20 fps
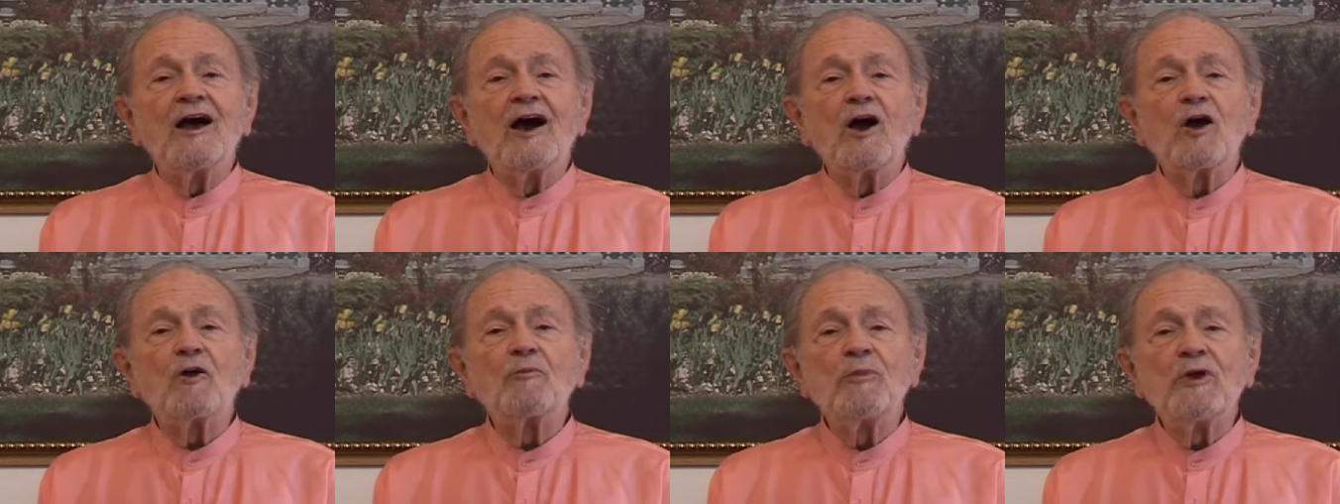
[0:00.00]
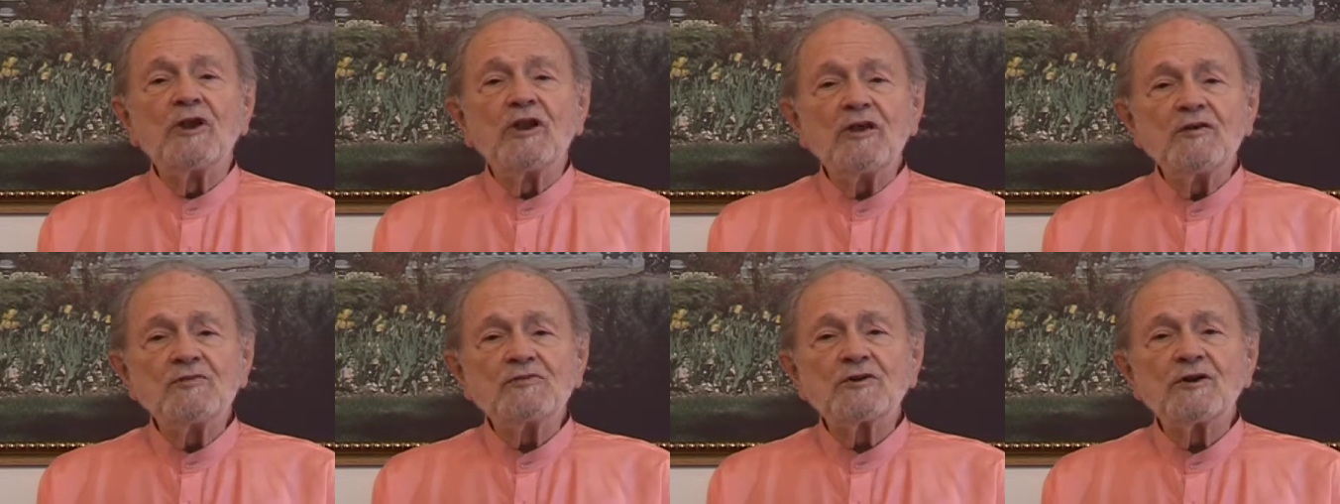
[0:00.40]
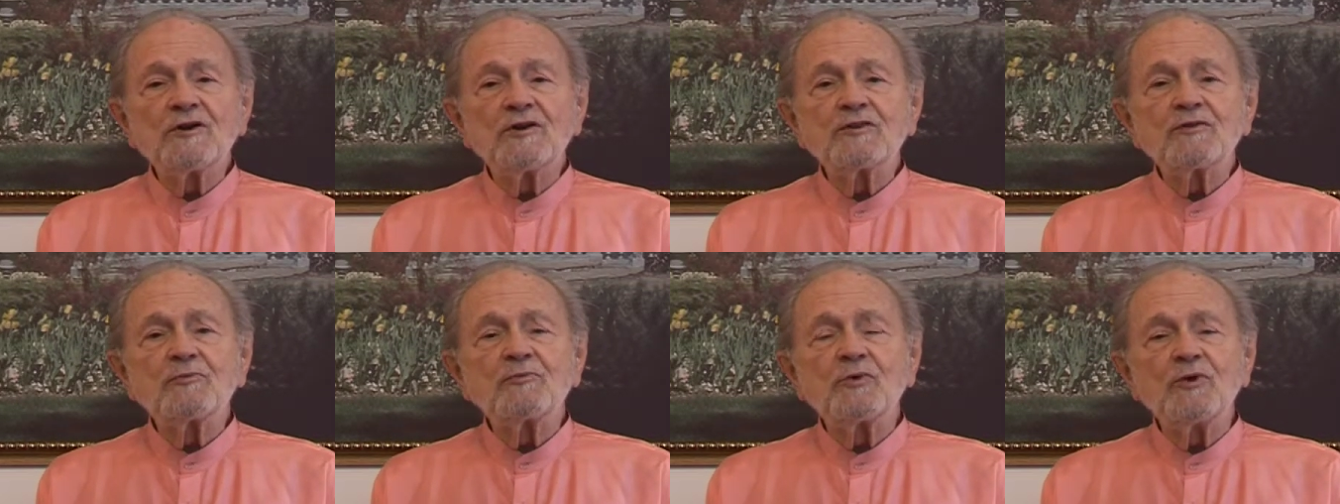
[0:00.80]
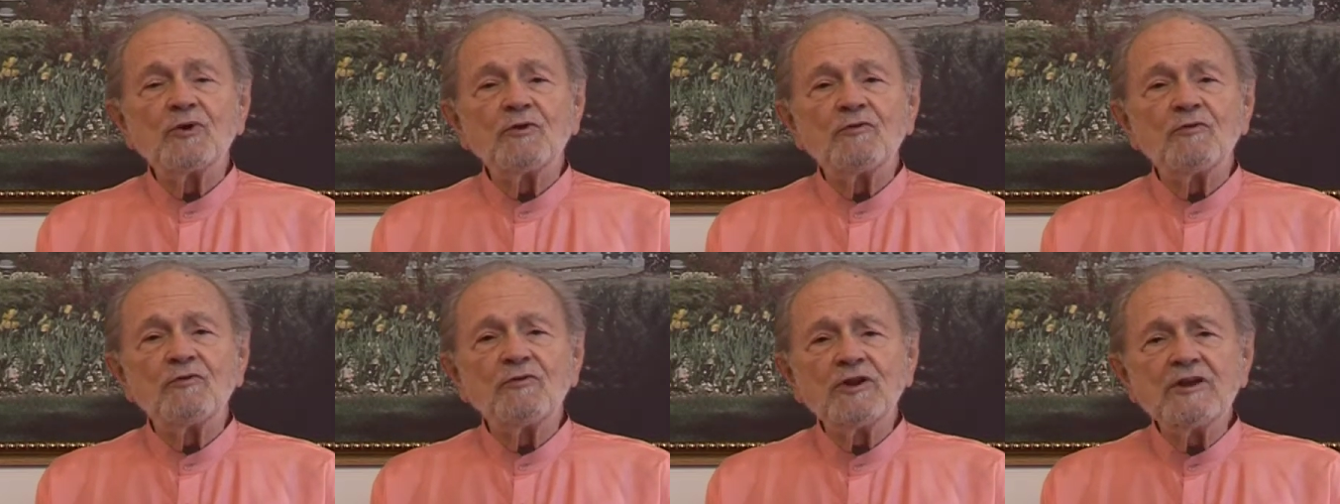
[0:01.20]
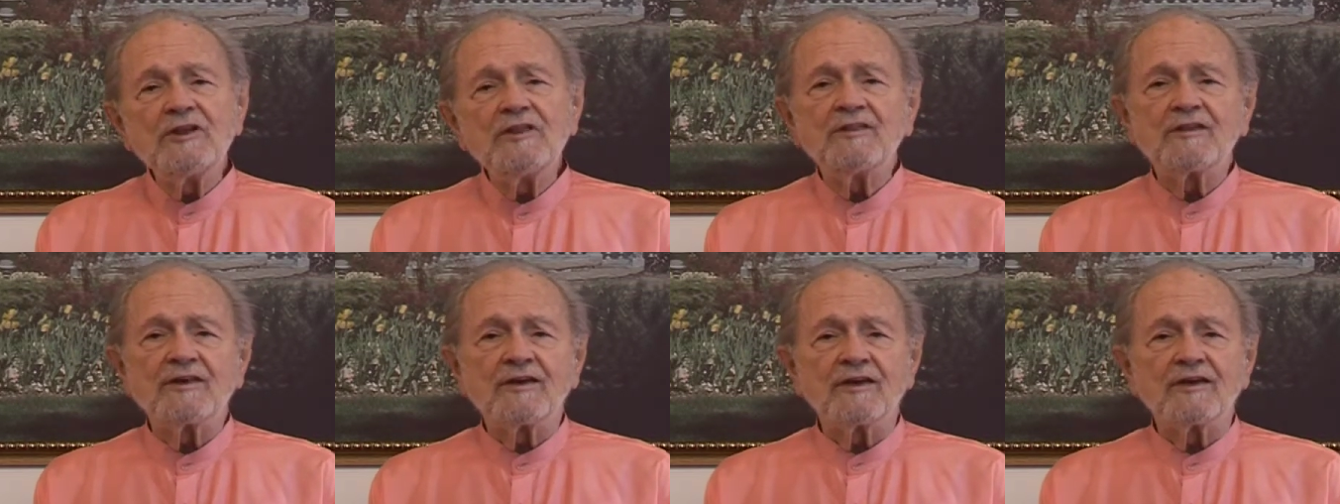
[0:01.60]
Our beliefs are not the proof of
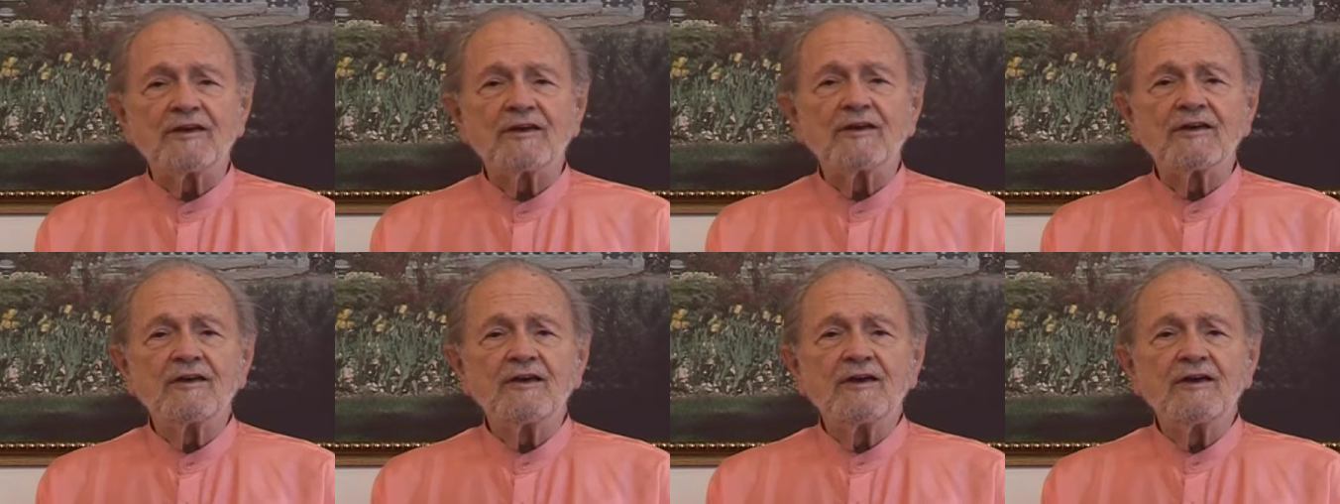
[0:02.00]
anything.